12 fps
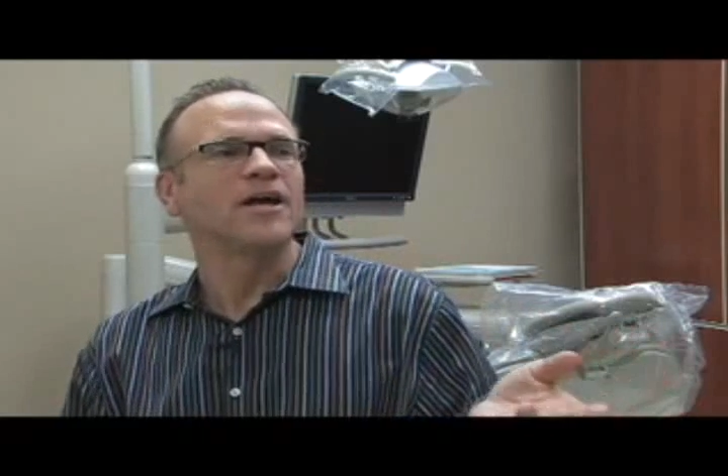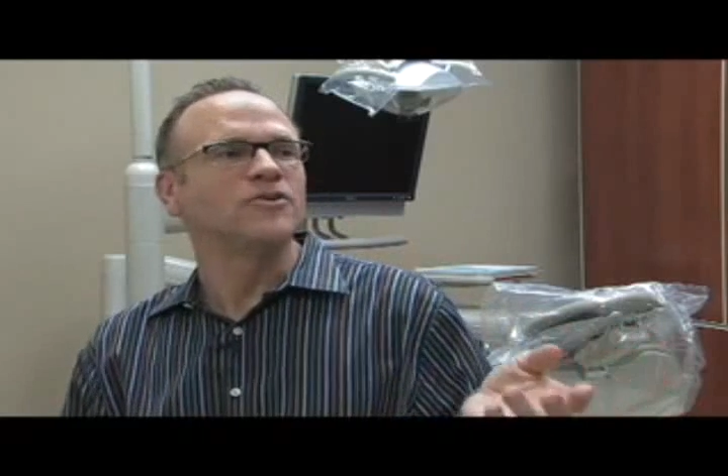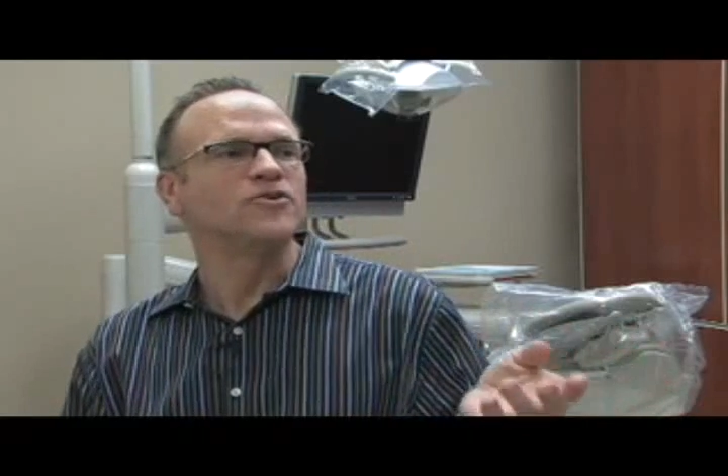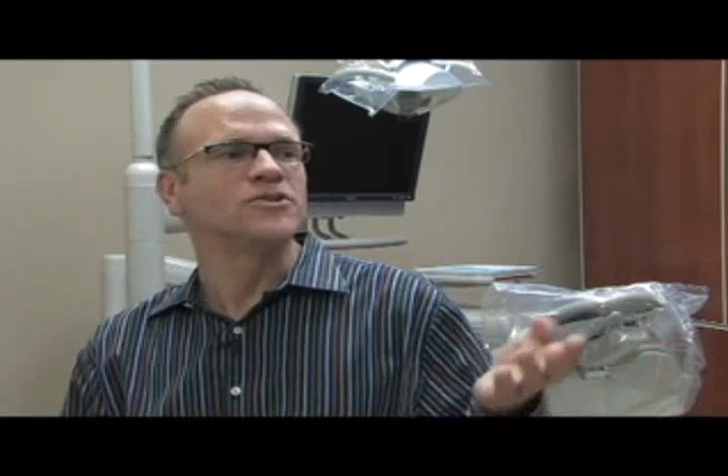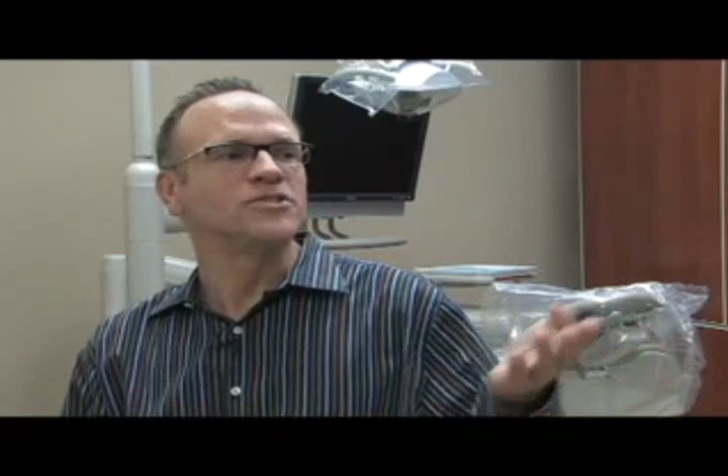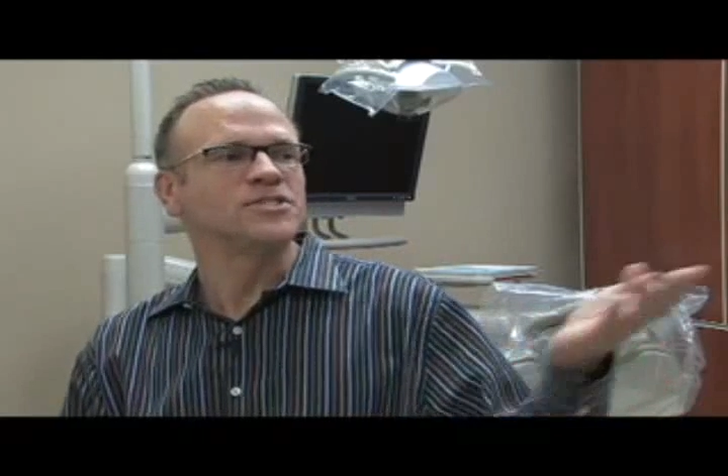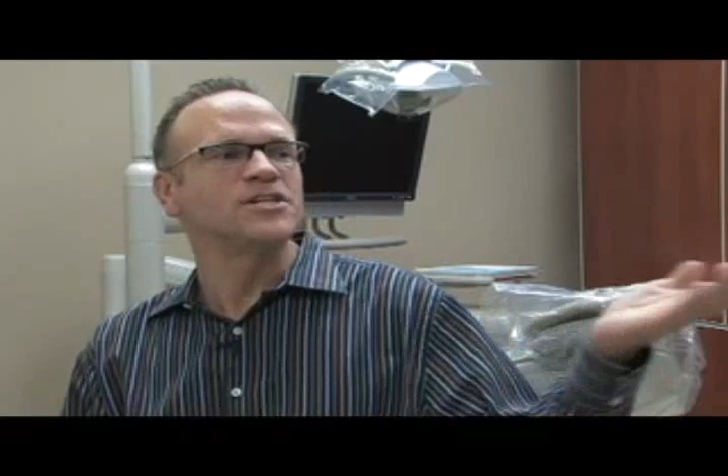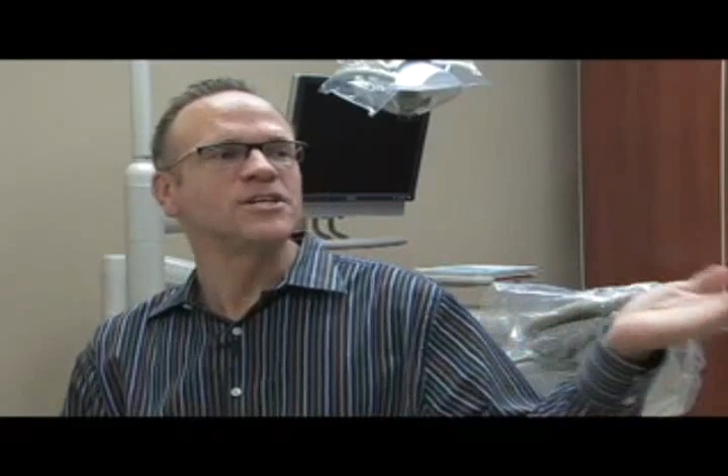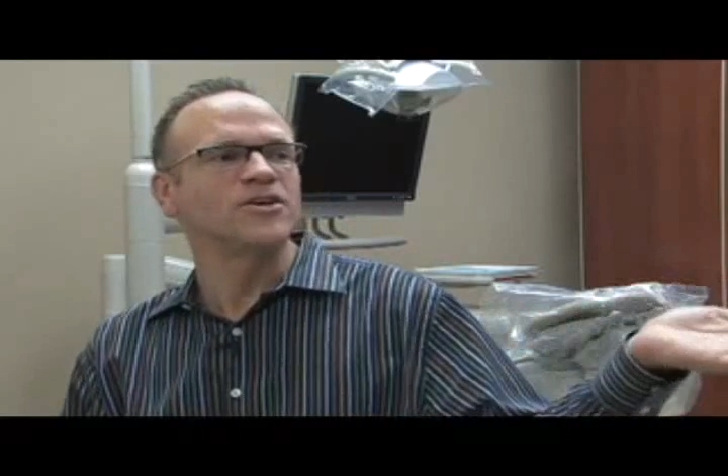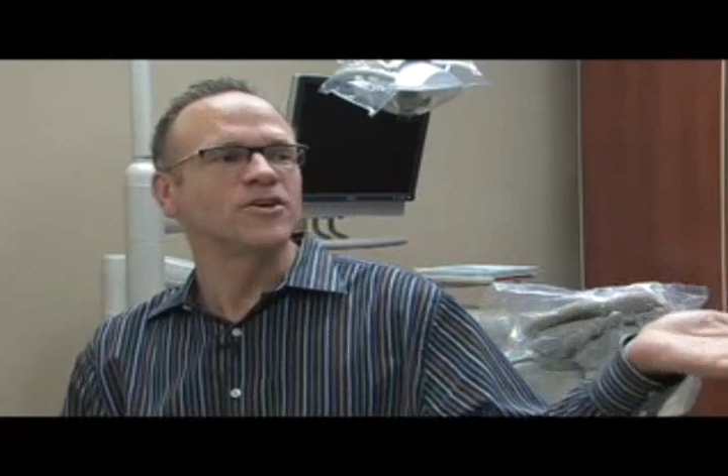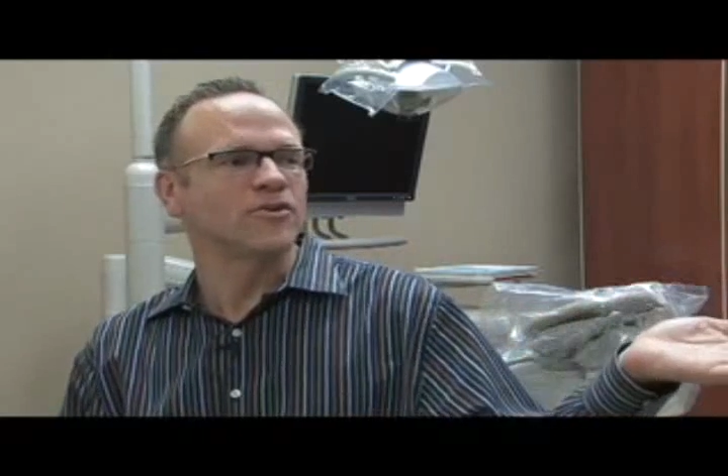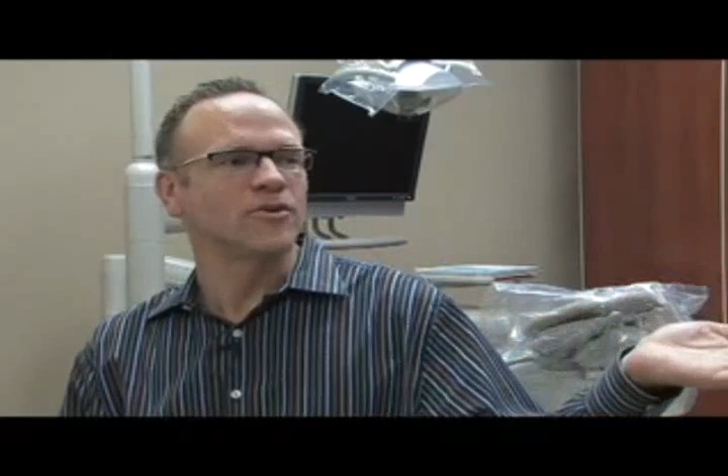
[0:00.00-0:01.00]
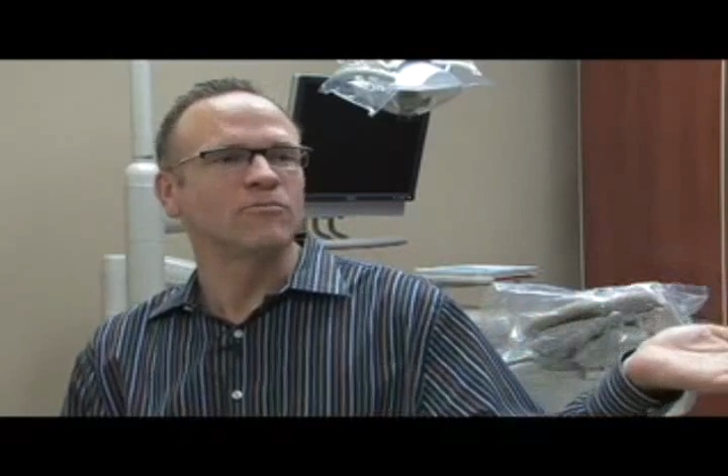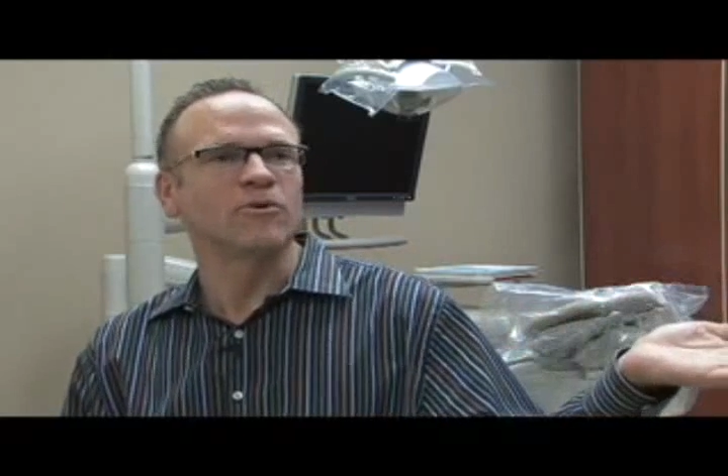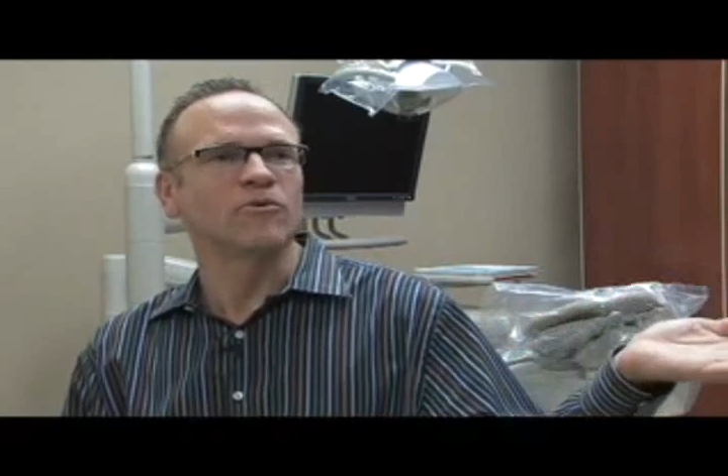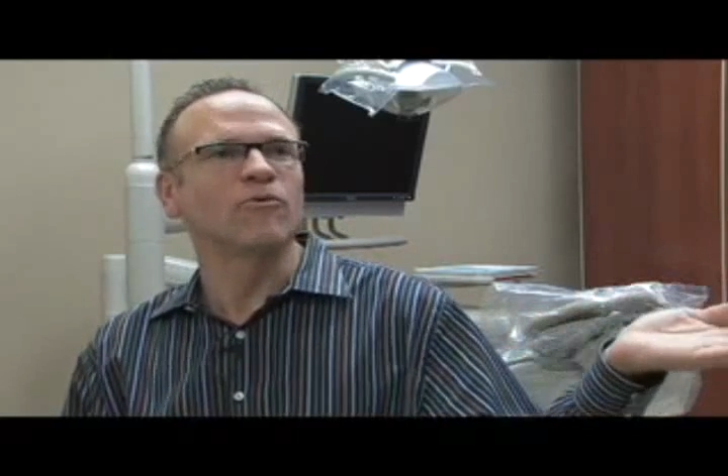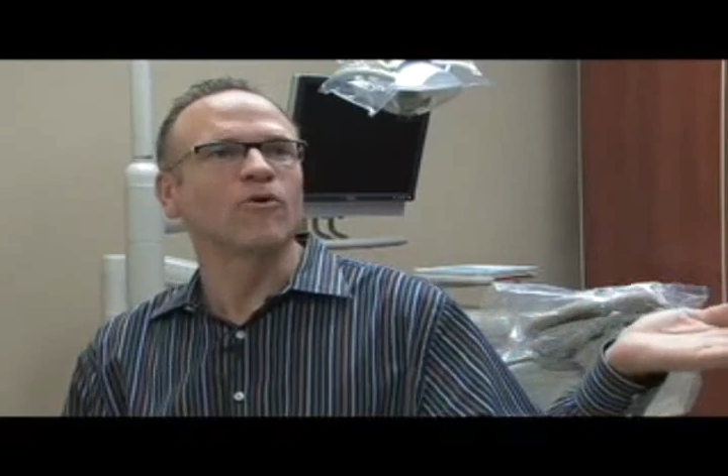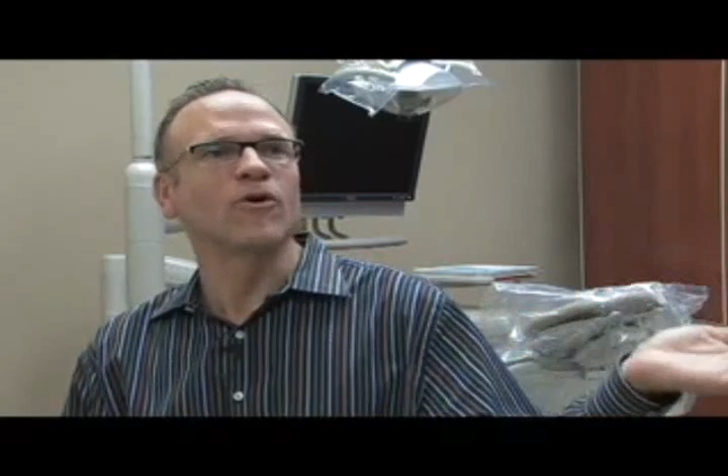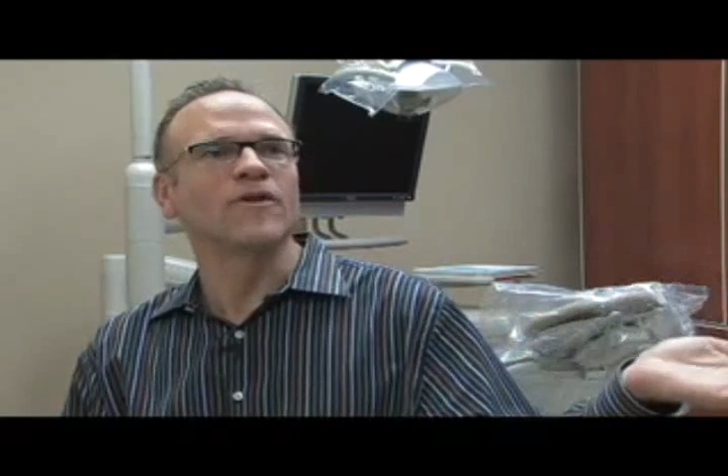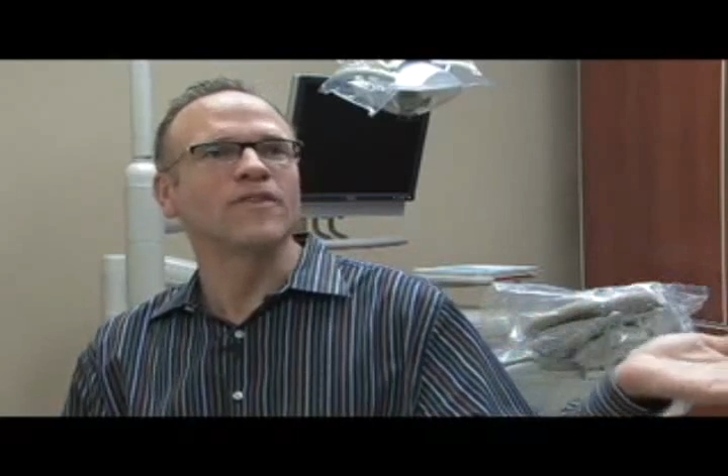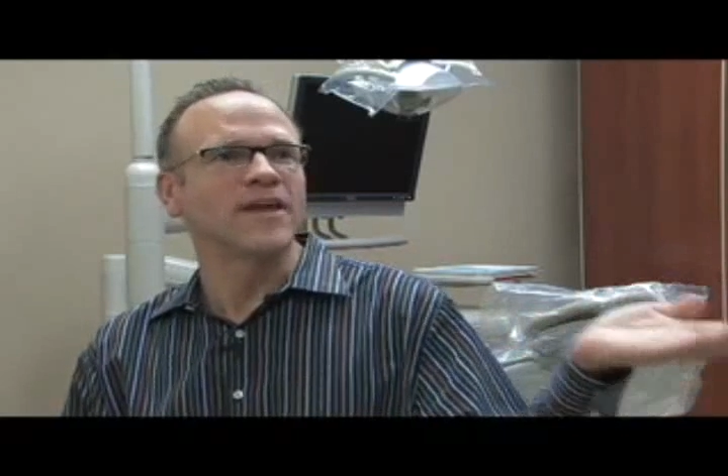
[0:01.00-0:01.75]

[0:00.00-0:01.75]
And you can see here the before